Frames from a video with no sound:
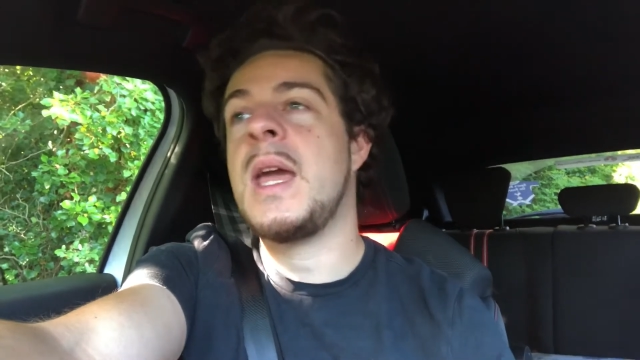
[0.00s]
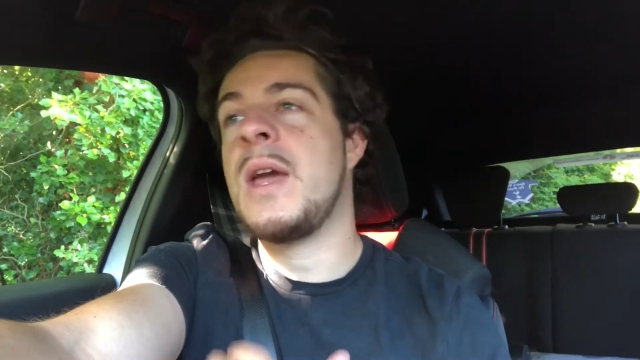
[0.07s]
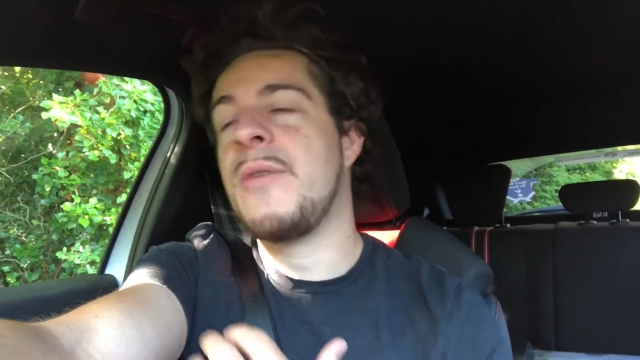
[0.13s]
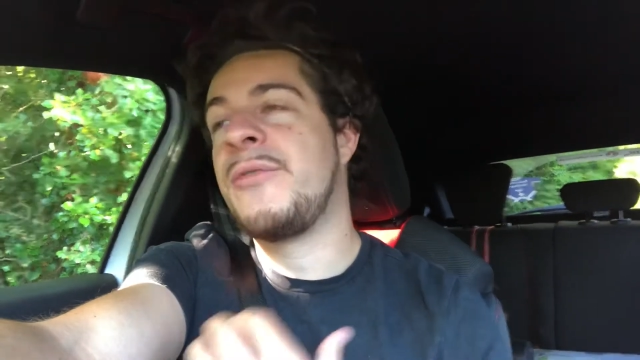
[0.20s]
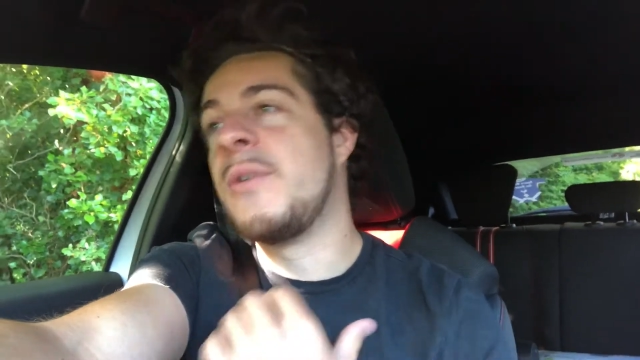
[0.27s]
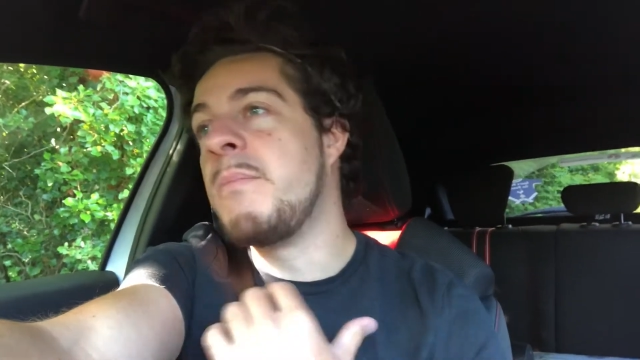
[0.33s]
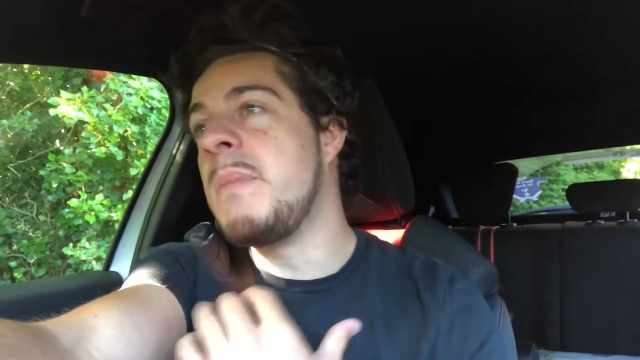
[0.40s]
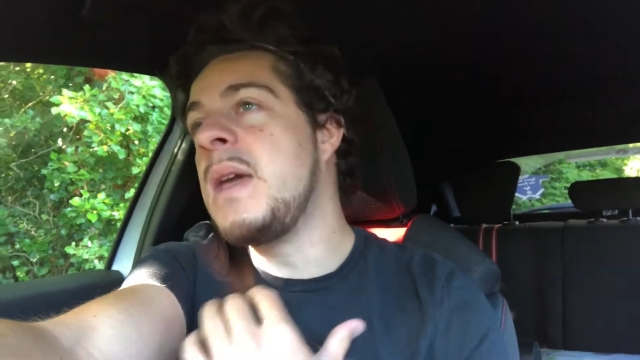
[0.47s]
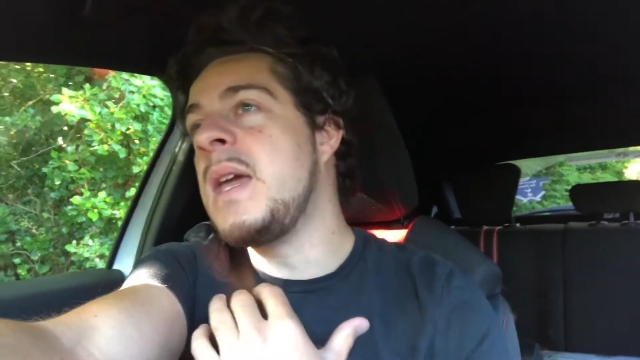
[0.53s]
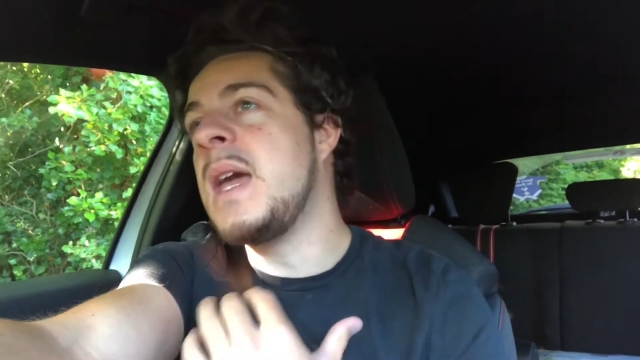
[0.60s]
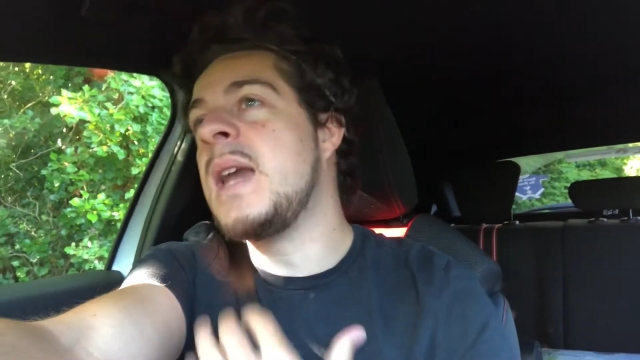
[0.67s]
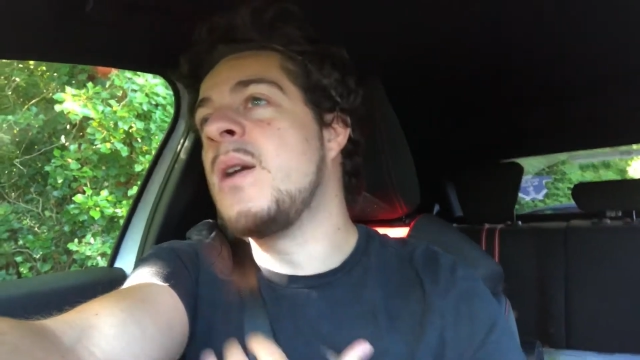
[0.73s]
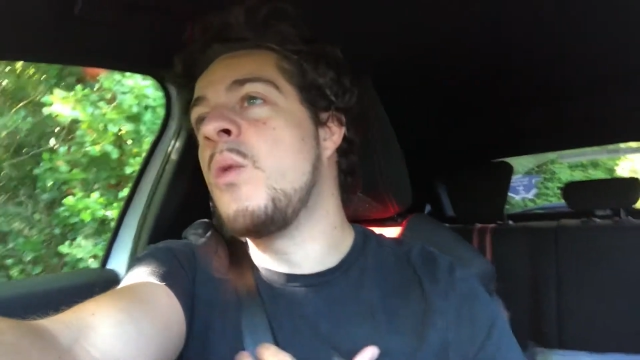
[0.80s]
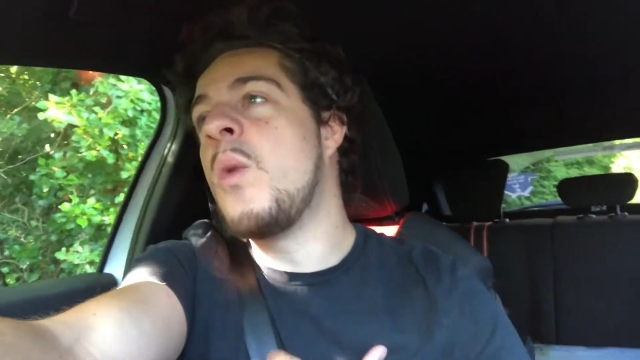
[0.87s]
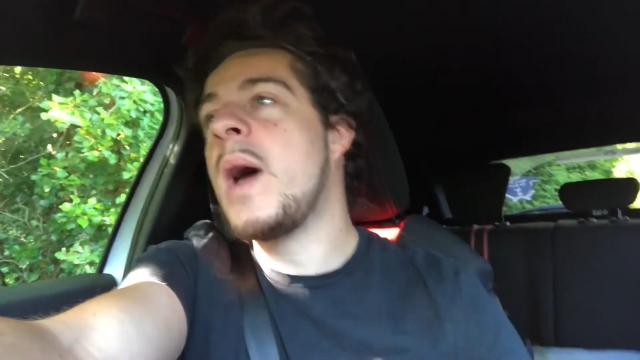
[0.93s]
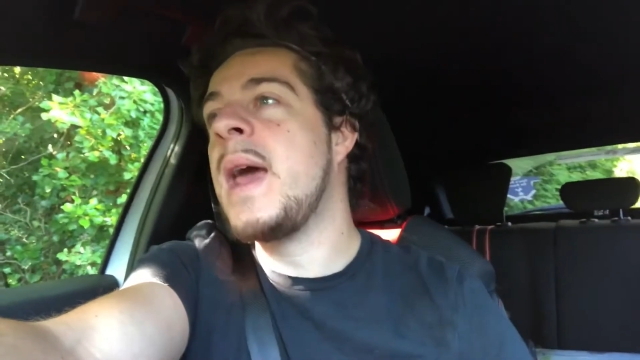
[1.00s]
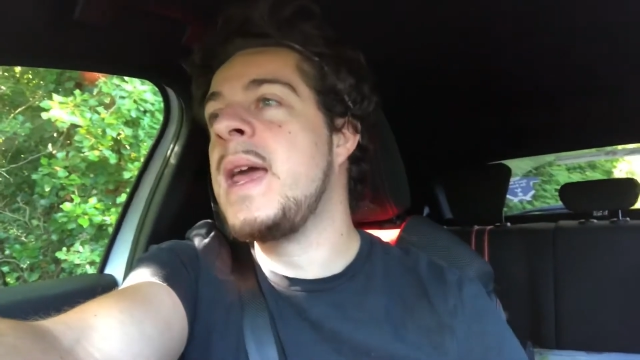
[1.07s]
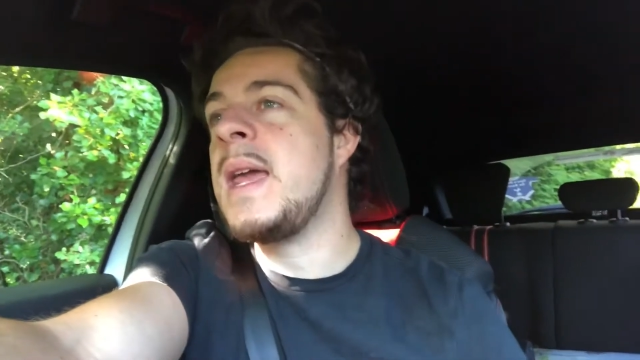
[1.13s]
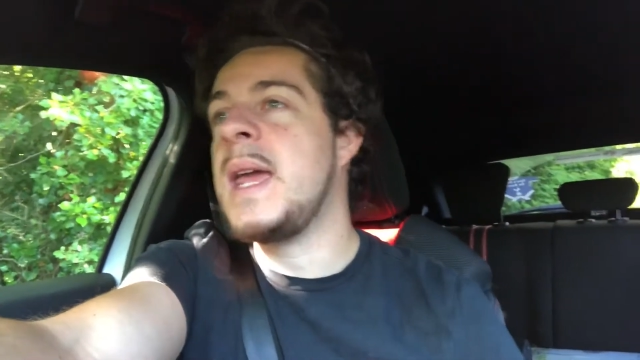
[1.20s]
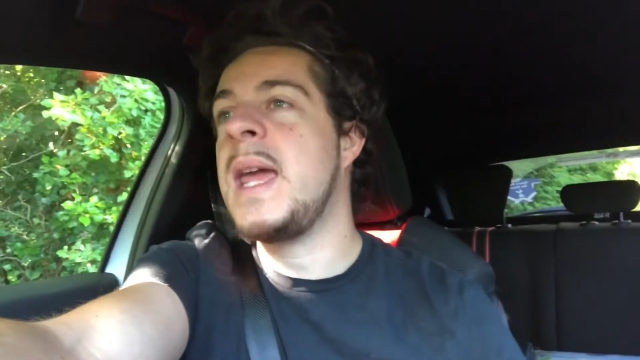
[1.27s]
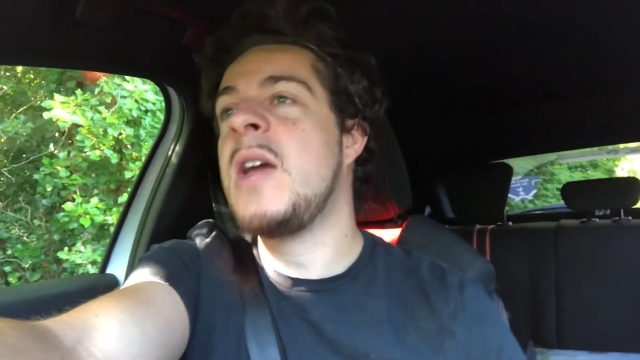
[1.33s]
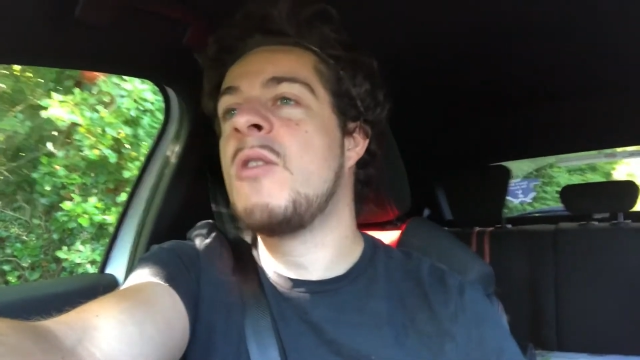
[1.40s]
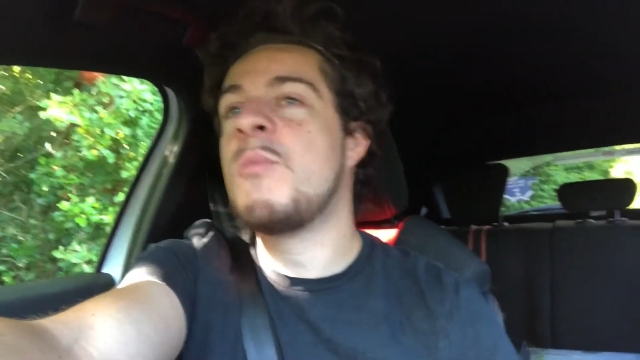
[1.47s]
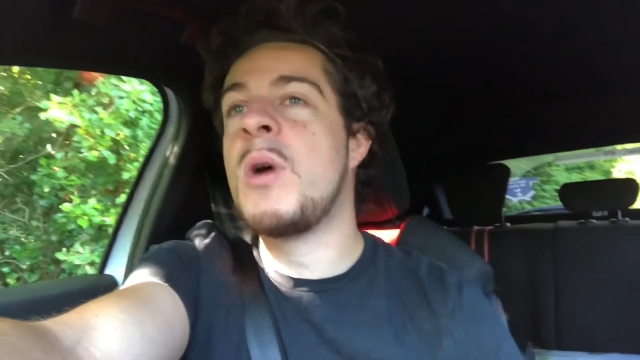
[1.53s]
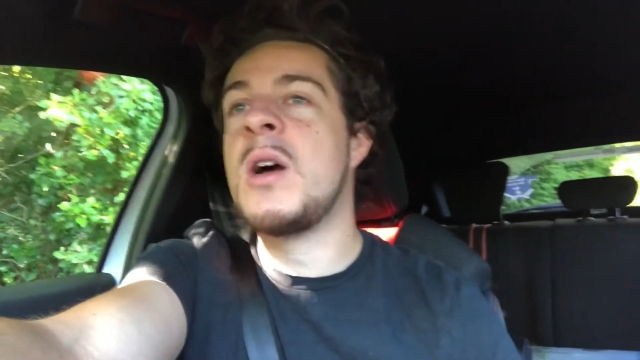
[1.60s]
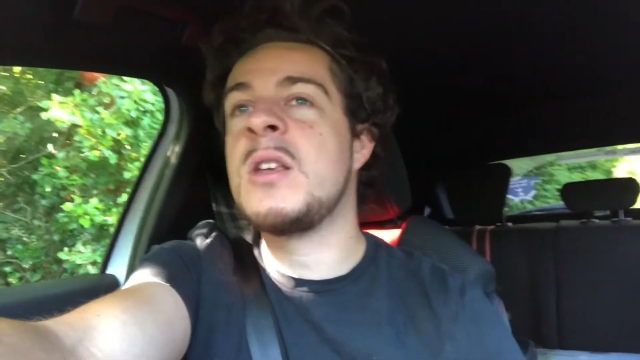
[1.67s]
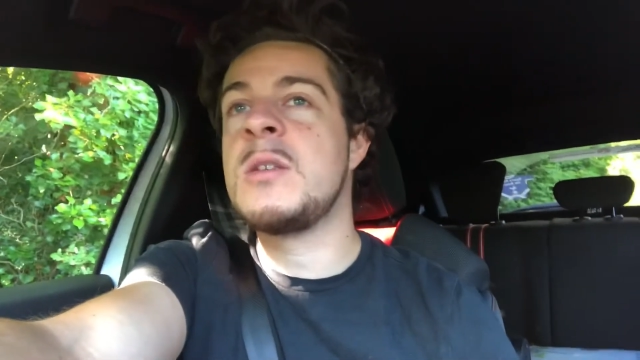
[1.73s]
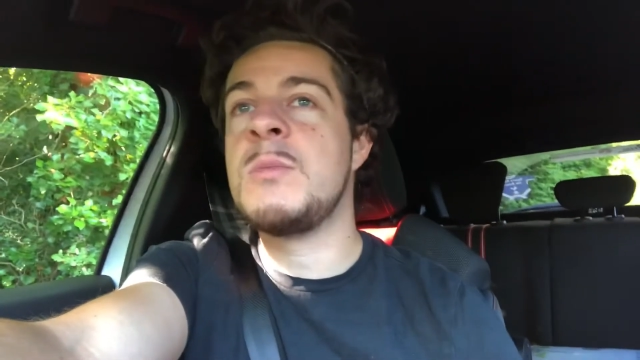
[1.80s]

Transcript: for me, in a way, he reminds